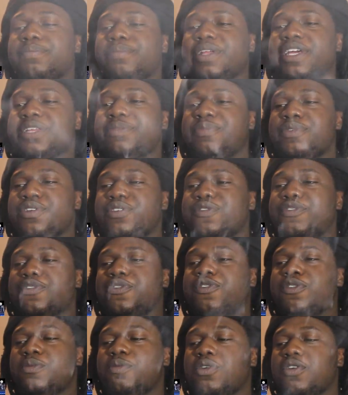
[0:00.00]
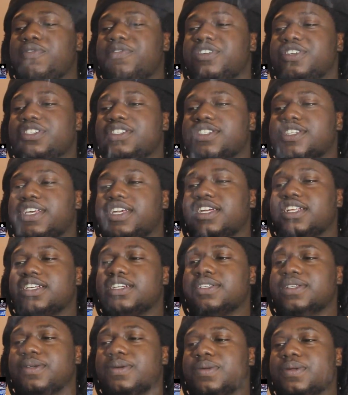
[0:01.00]
Played beautiful football versus
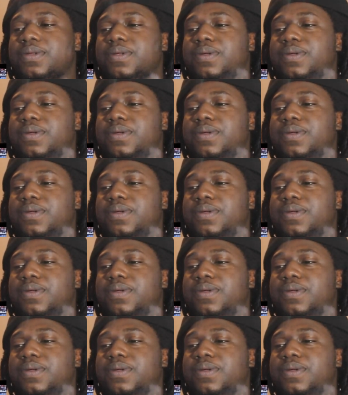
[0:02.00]
England.